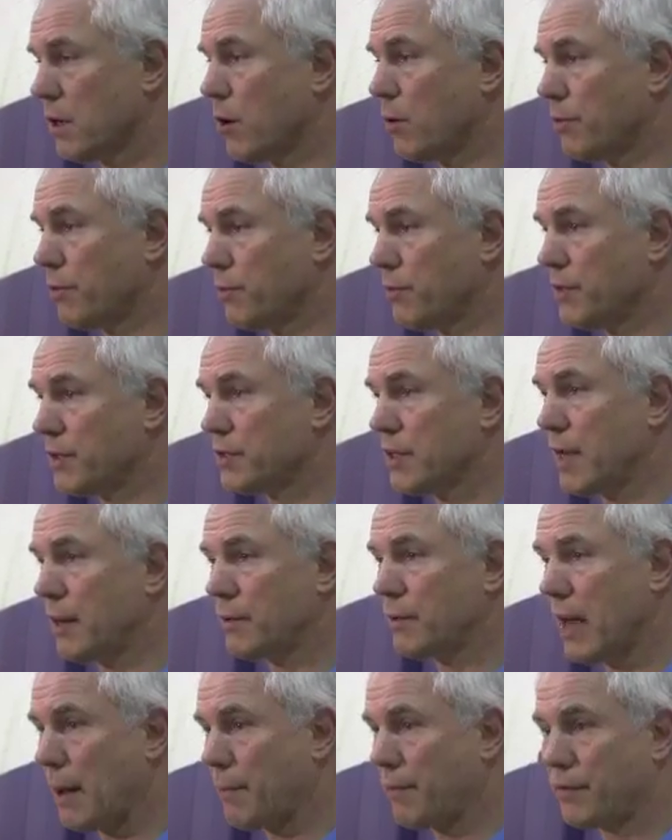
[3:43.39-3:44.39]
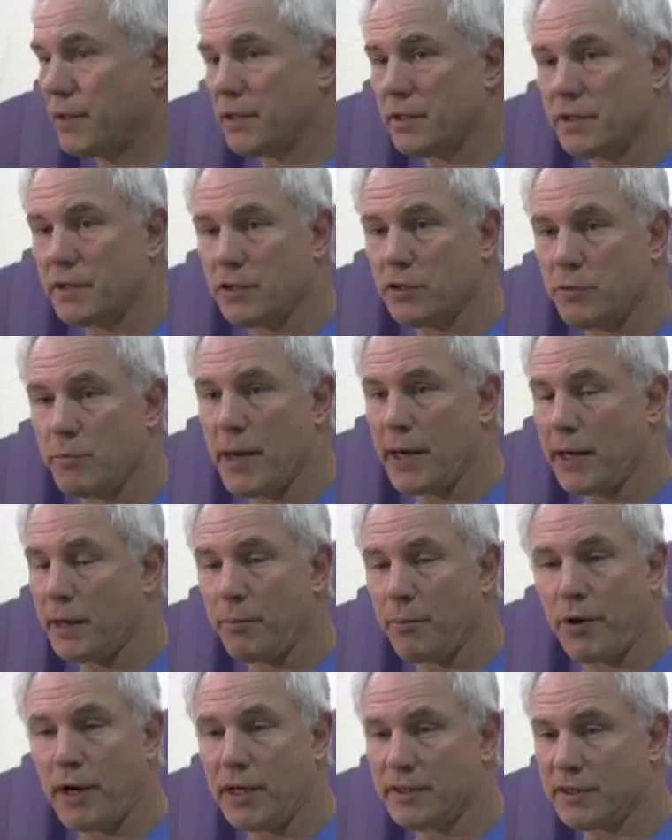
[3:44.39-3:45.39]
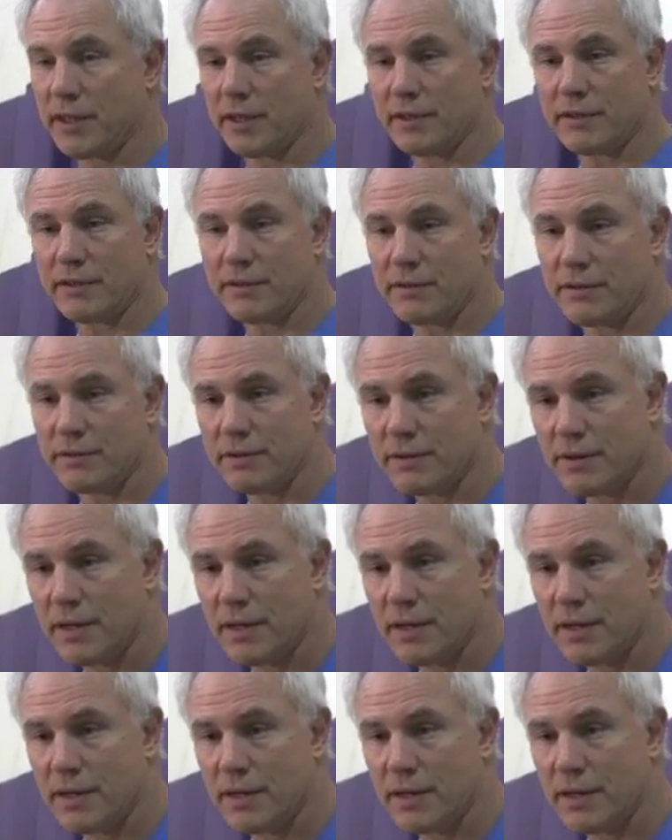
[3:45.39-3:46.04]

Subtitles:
going through the same type of a decision-making process.